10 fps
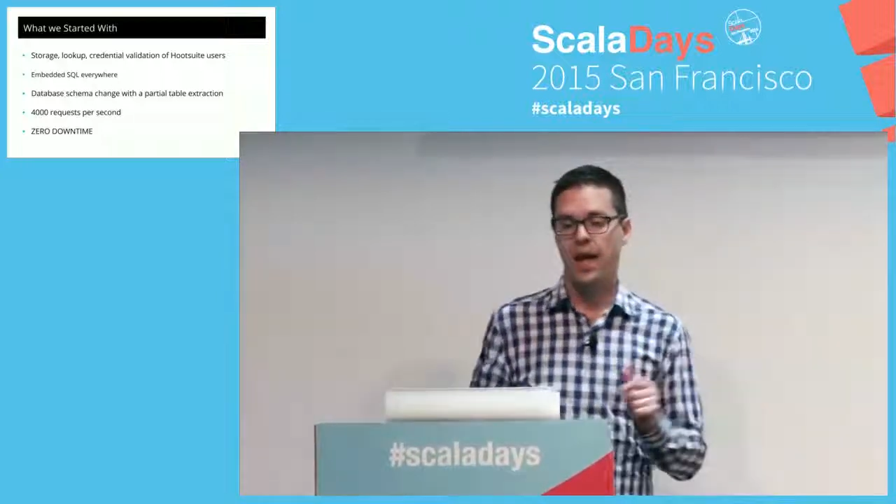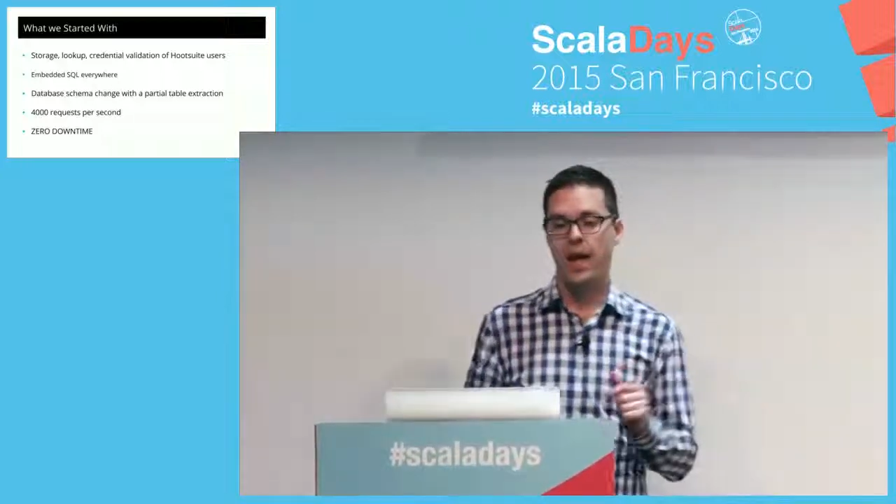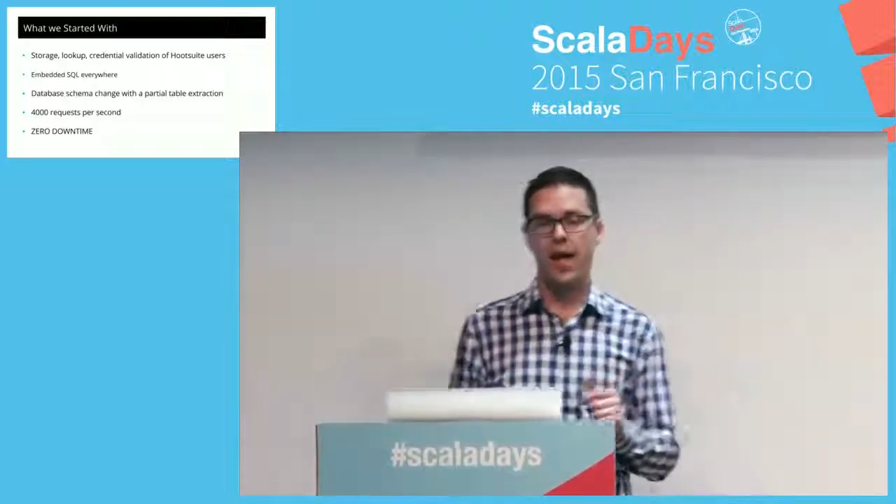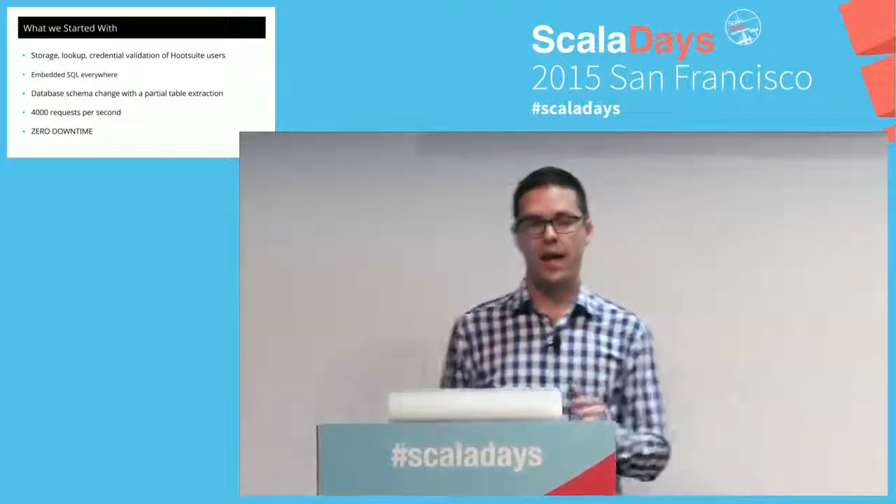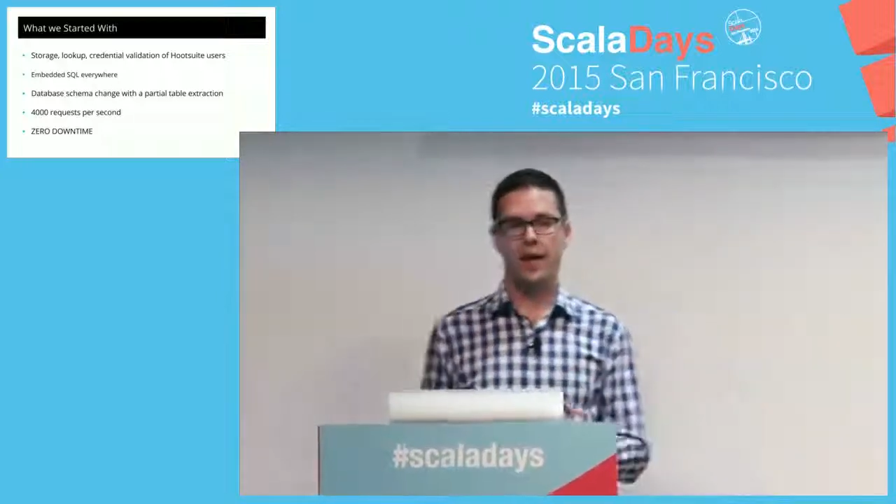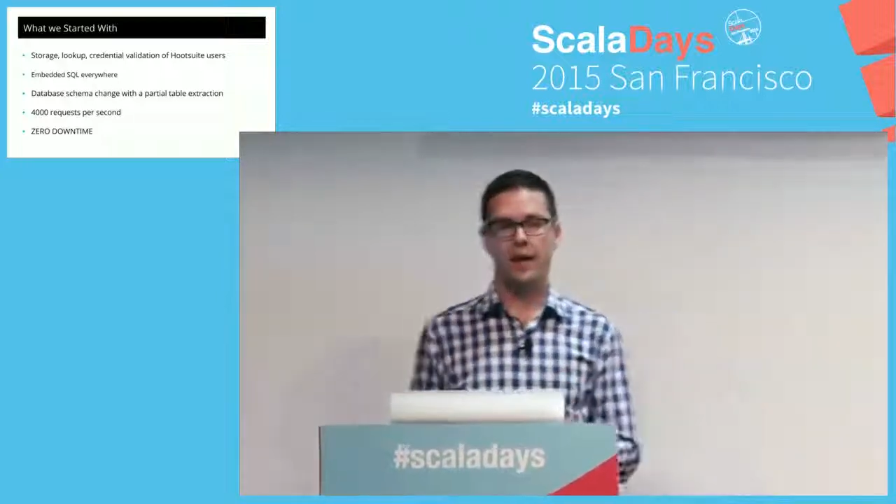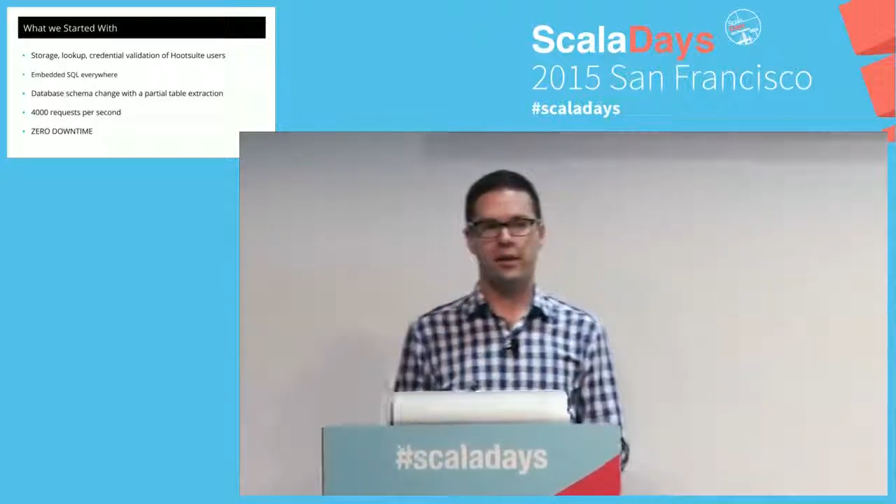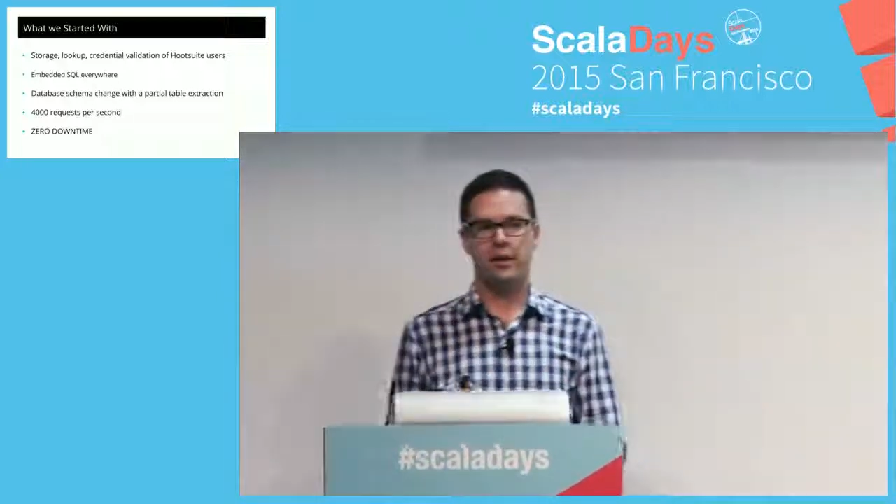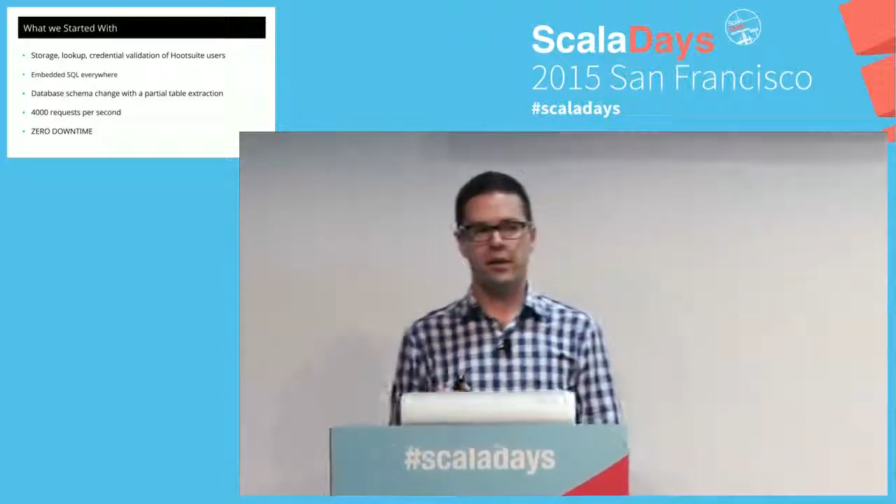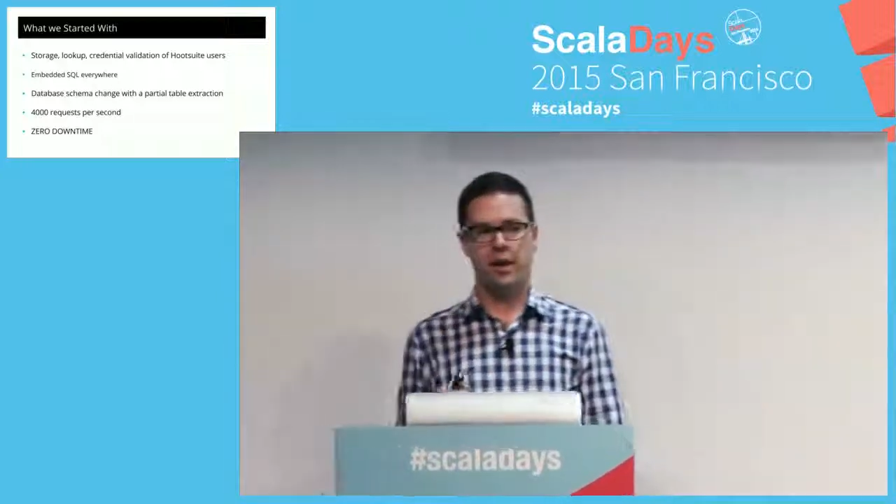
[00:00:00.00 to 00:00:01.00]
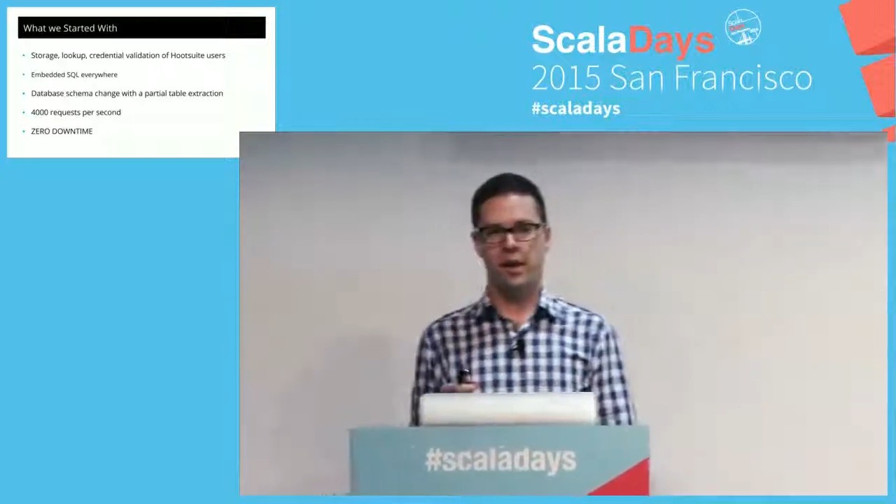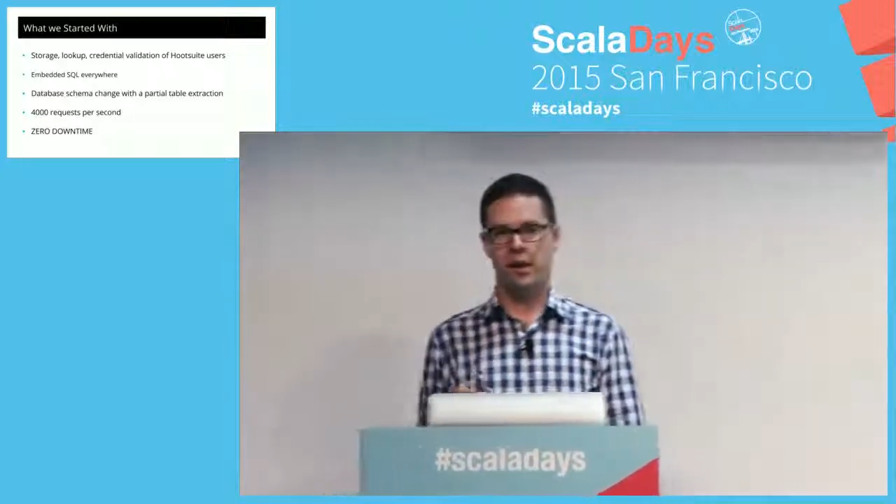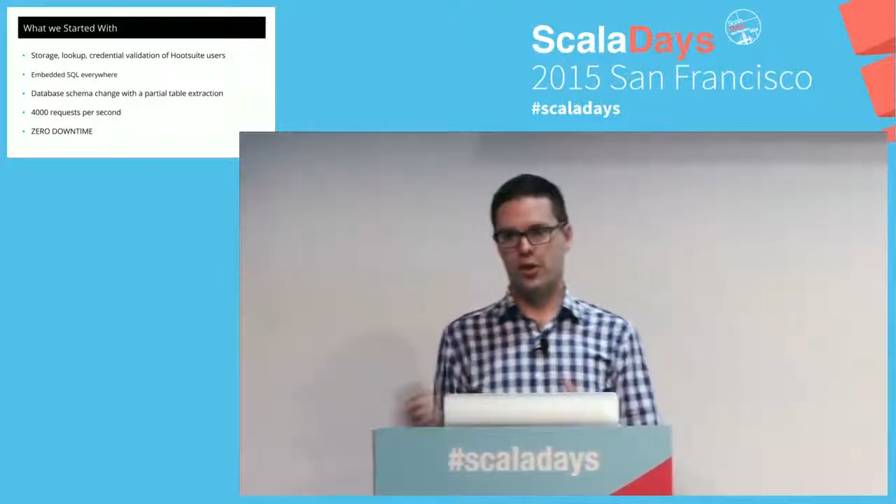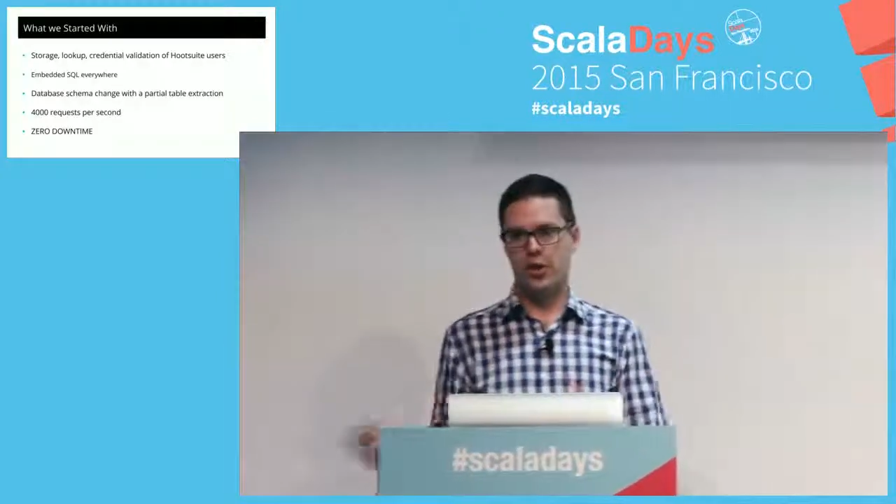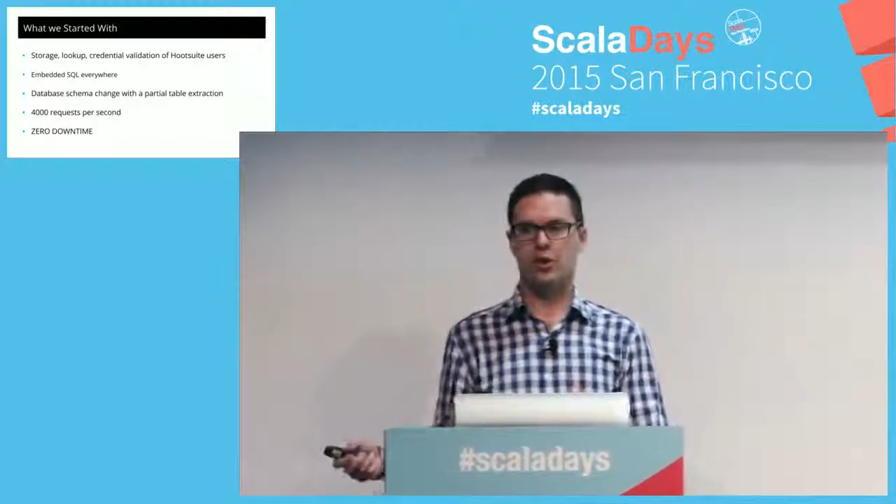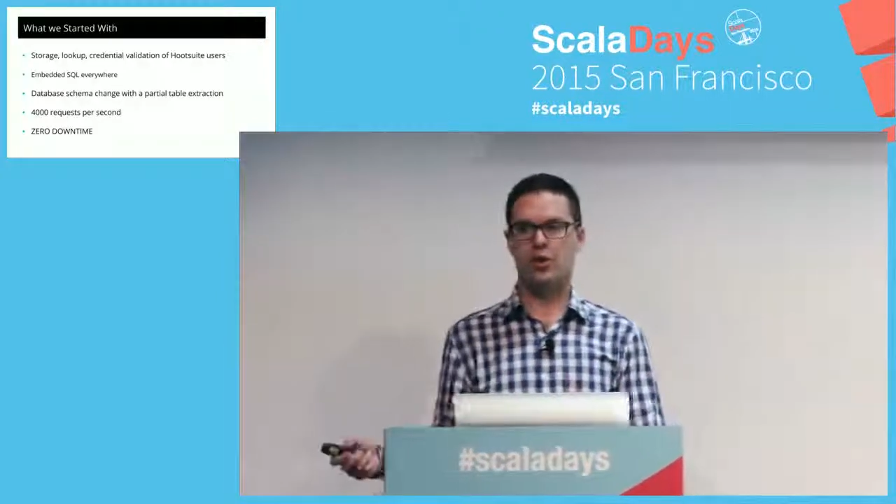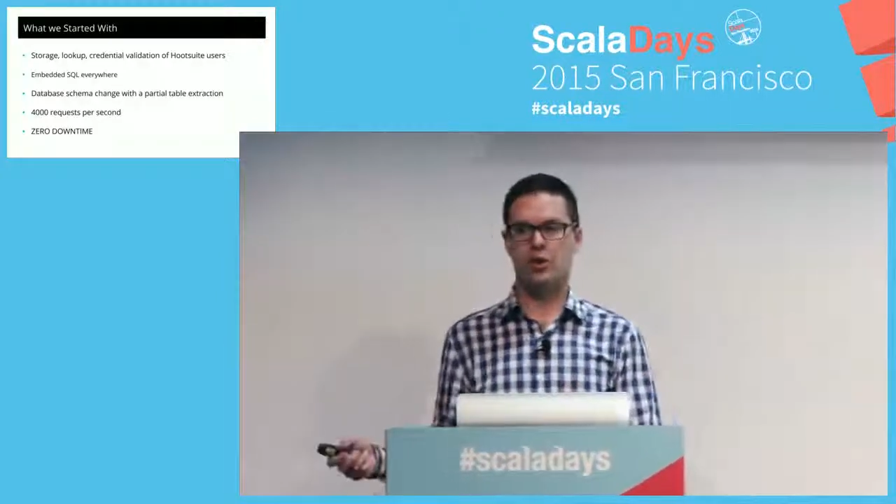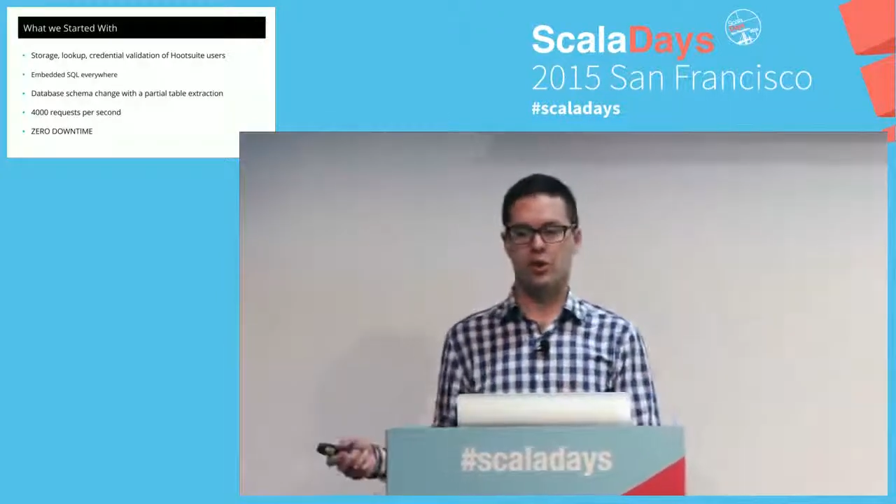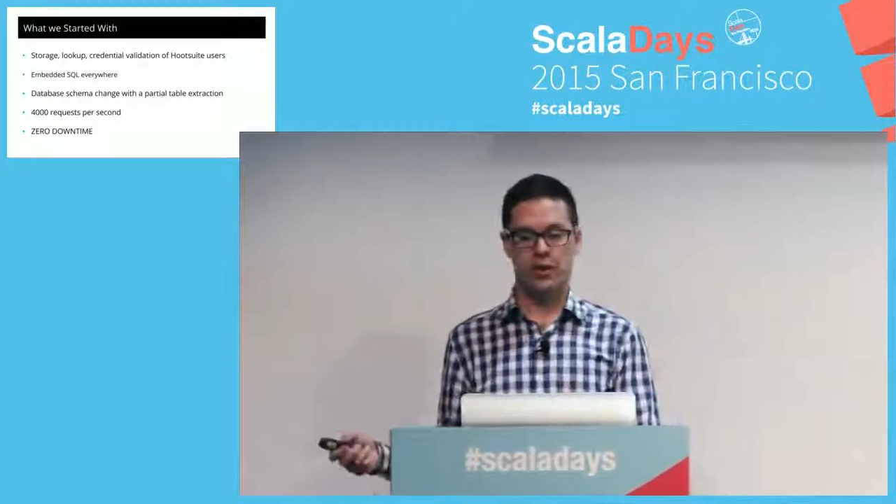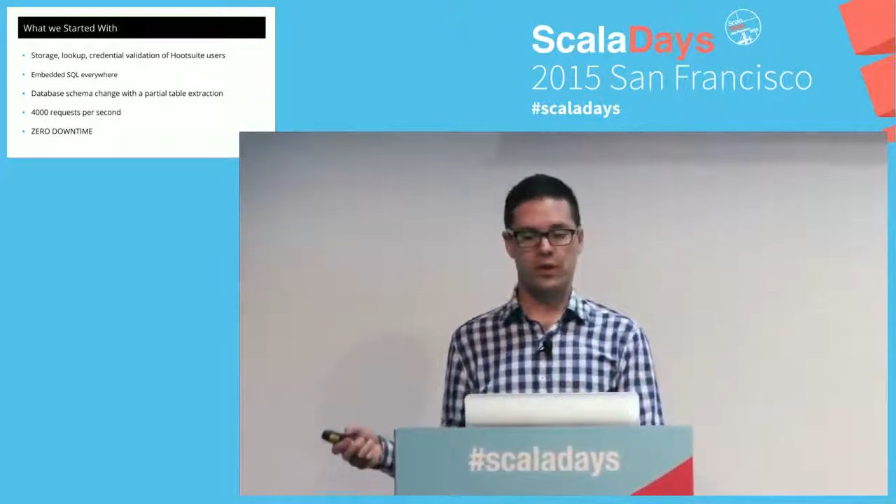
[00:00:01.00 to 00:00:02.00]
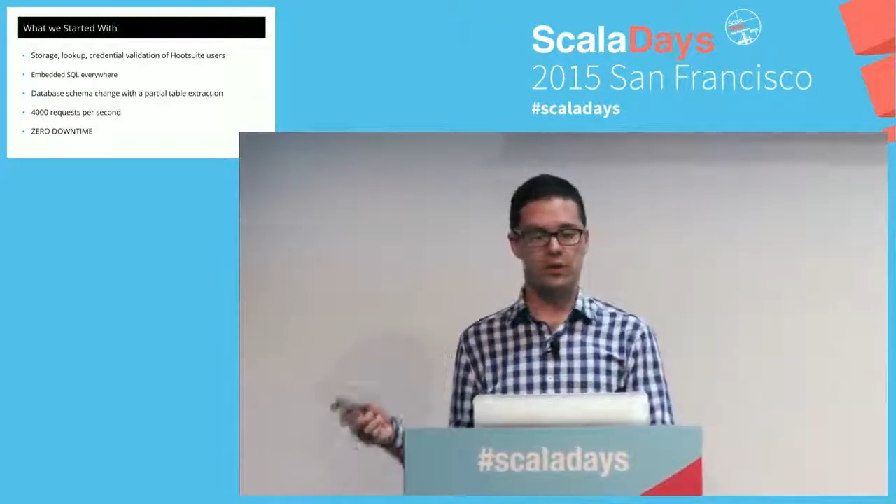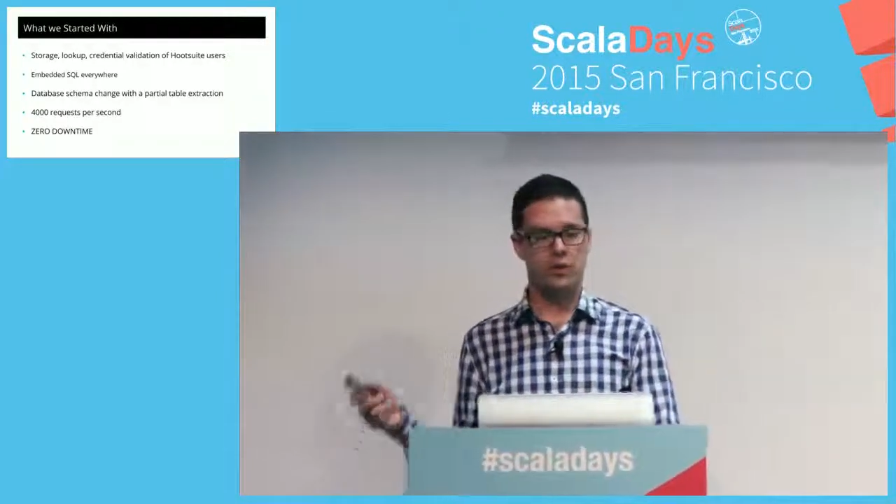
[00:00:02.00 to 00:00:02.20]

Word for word: and extract it into a service